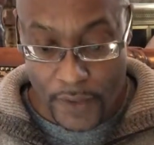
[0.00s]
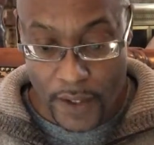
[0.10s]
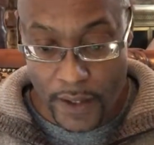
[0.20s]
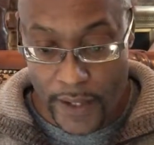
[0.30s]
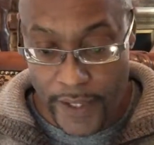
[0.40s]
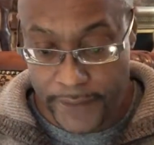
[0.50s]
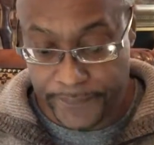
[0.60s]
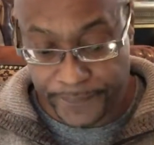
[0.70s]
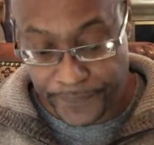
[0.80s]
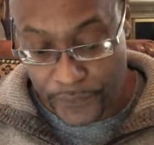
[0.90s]
All right.
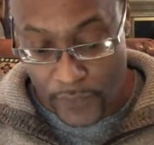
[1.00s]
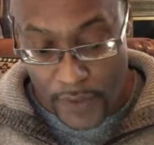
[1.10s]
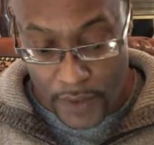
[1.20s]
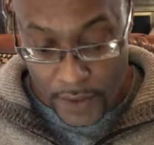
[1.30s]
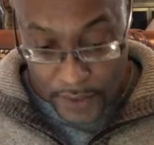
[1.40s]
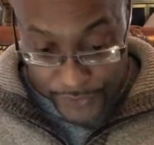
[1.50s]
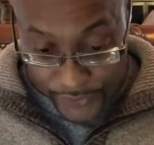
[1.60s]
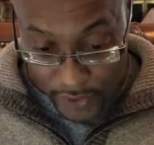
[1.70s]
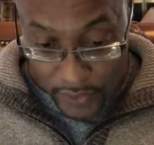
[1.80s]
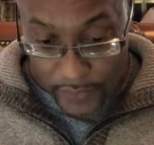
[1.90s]

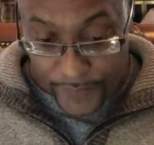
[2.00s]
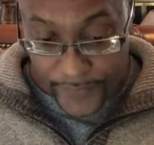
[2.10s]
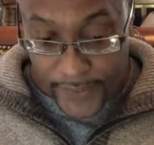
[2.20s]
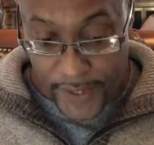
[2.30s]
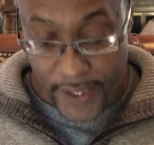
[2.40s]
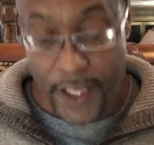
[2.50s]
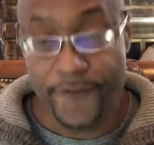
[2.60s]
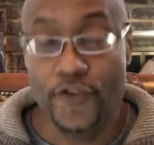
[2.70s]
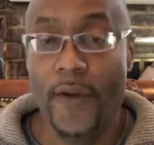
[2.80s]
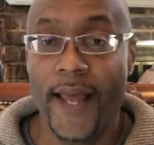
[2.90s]
So
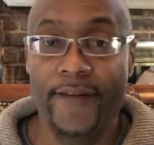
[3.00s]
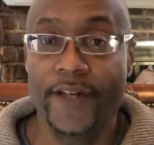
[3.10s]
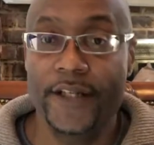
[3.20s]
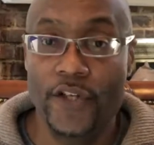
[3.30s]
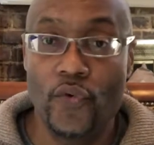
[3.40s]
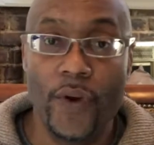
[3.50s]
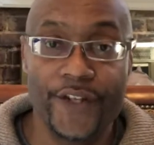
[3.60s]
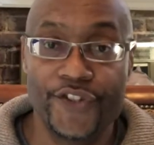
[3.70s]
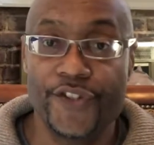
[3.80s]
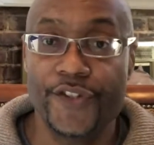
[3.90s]
if you have any
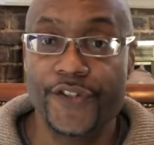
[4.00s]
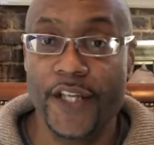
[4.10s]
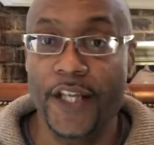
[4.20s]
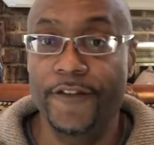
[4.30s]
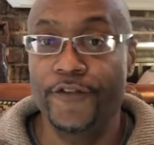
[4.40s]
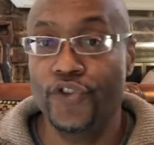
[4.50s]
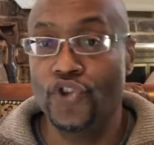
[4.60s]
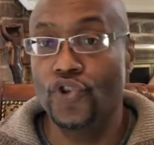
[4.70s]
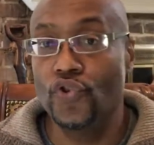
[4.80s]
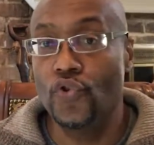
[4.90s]
questions, if
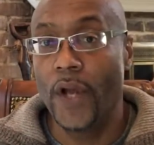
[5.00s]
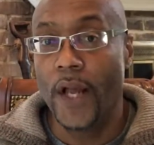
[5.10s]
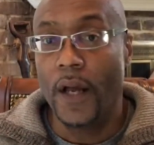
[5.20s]
you